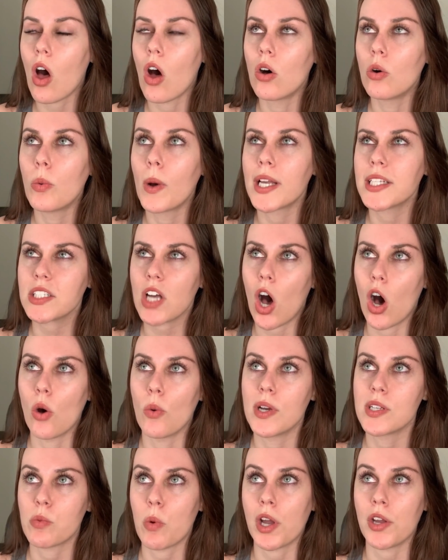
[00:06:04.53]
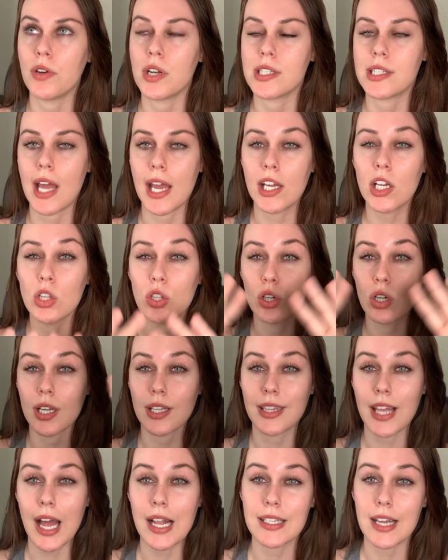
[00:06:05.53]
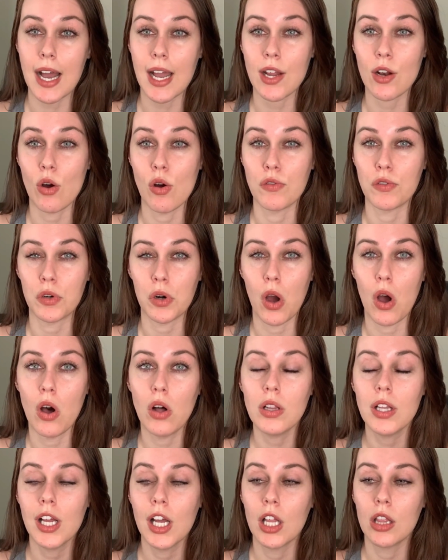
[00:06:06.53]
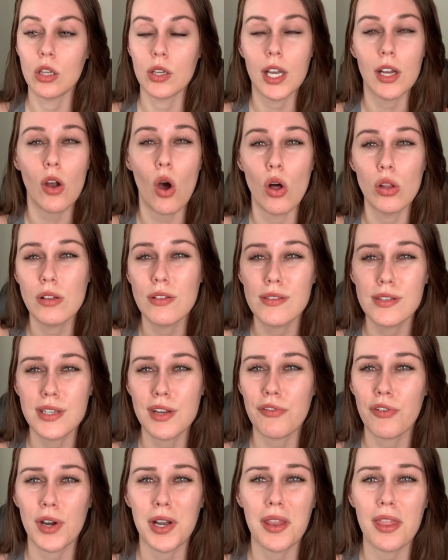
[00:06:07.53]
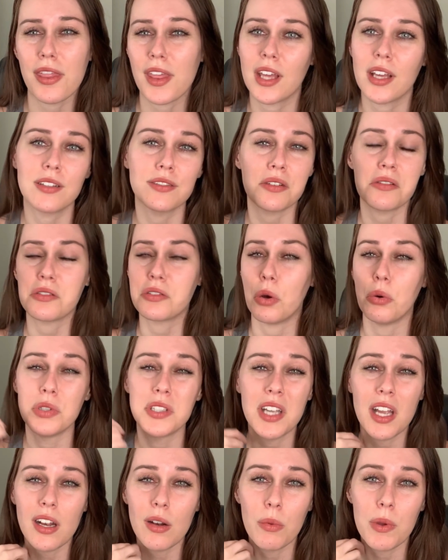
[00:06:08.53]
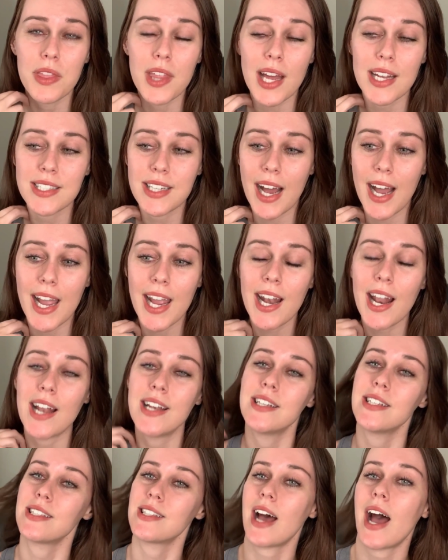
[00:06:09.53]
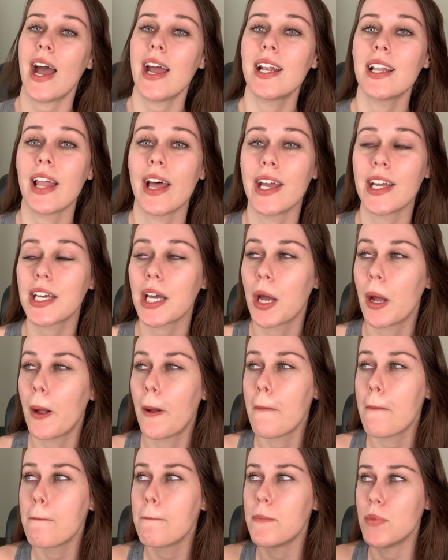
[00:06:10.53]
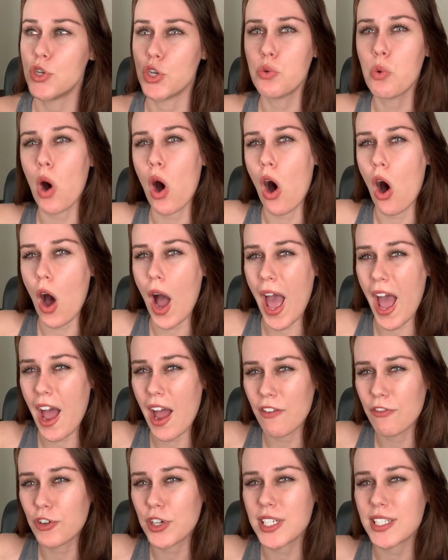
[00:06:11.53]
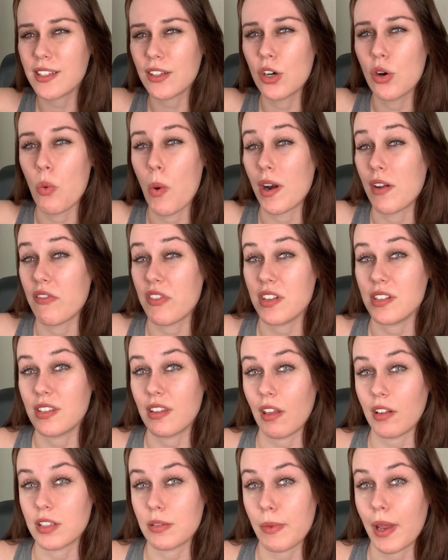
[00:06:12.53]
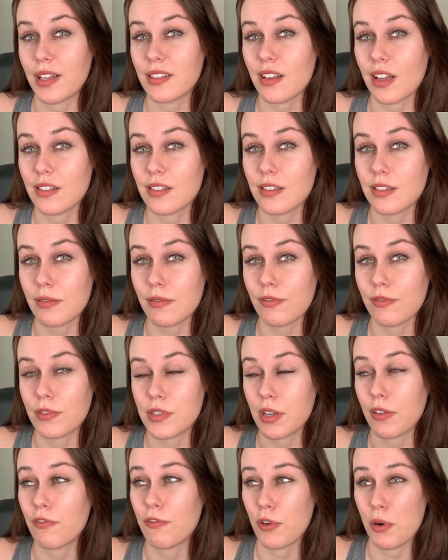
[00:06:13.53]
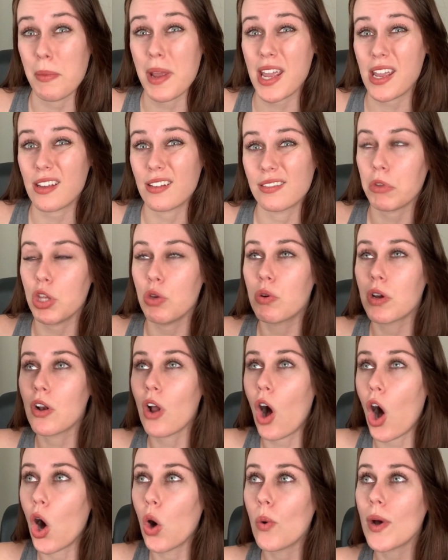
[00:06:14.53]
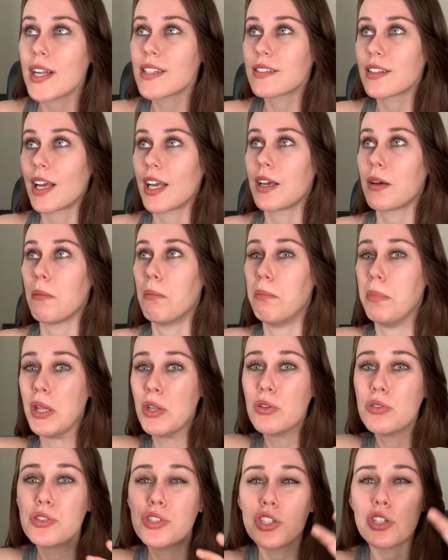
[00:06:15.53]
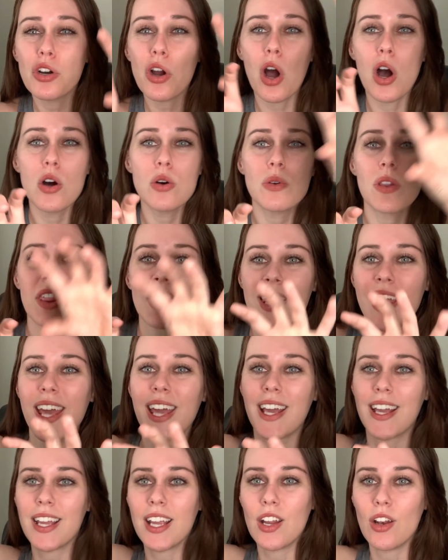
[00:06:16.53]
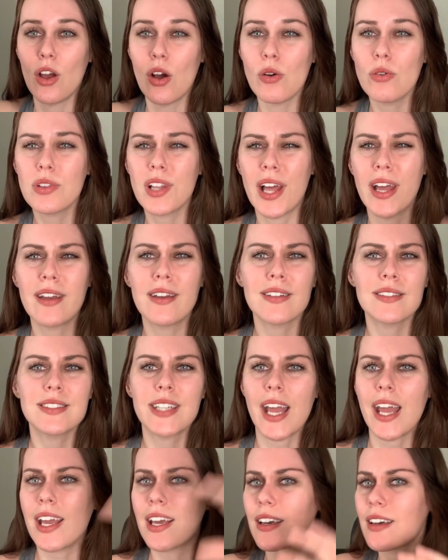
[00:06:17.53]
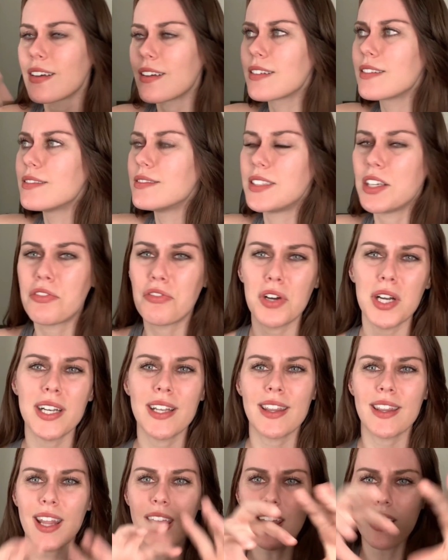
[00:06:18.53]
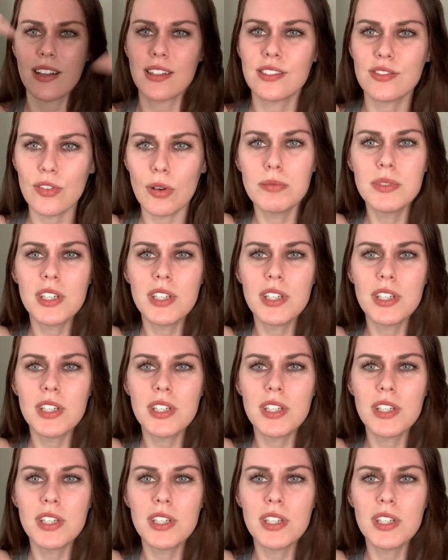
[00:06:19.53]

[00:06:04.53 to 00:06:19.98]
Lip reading: want you to take a look at that diet overall, look at all of the different things associated with that diet and decide like, do every single one of these things make sense for me? You can always like build your own thing, you know, like take different things from